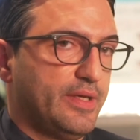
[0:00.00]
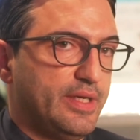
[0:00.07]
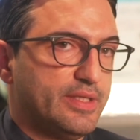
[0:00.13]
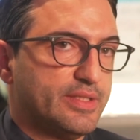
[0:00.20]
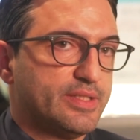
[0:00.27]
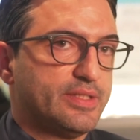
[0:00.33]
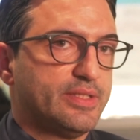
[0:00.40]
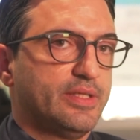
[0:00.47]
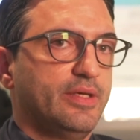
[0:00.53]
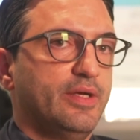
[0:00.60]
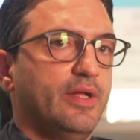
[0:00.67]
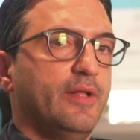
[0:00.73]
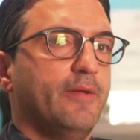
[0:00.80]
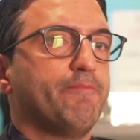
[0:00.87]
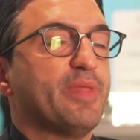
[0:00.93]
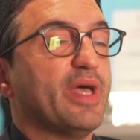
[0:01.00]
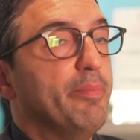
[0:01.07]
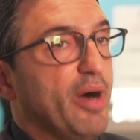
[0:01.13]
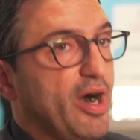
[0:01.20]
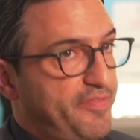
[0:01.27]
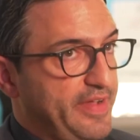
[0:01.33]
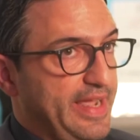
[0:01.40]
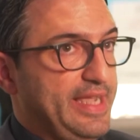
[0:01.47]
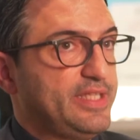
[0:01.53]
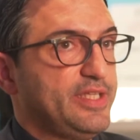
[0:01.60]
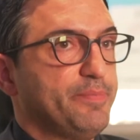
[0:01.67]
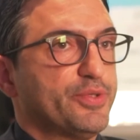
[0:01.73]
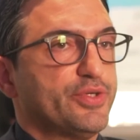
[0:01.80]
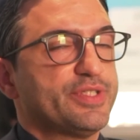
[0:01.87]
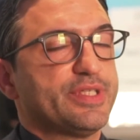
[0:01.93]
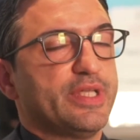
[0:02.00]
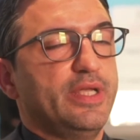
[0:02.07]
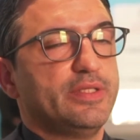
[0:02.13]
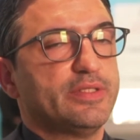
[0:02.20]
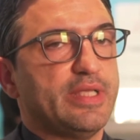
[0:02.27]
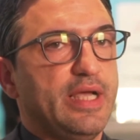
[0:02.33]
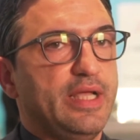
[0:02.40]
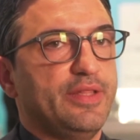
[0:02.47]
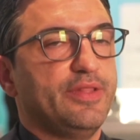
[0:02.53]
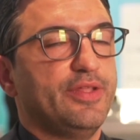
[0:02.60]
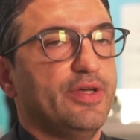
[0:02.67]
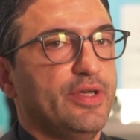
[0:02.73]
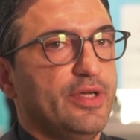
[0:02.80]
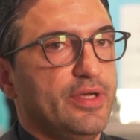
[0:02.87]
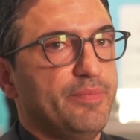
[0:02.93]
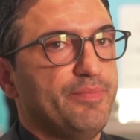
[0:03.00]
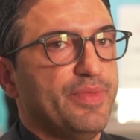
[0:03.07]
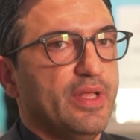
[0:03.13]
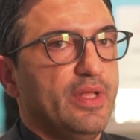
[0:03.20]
is above 80%, and the